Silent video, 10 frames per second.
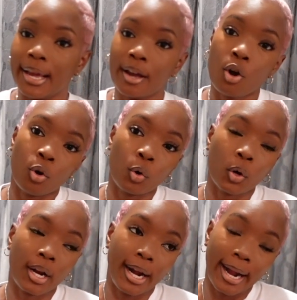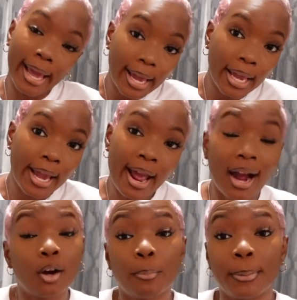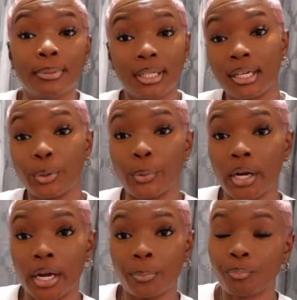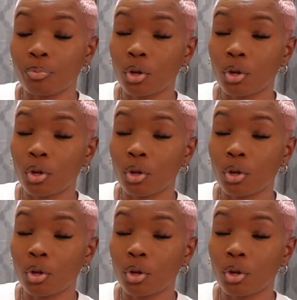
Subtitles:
Le Cagole. I hope I'm saying it right.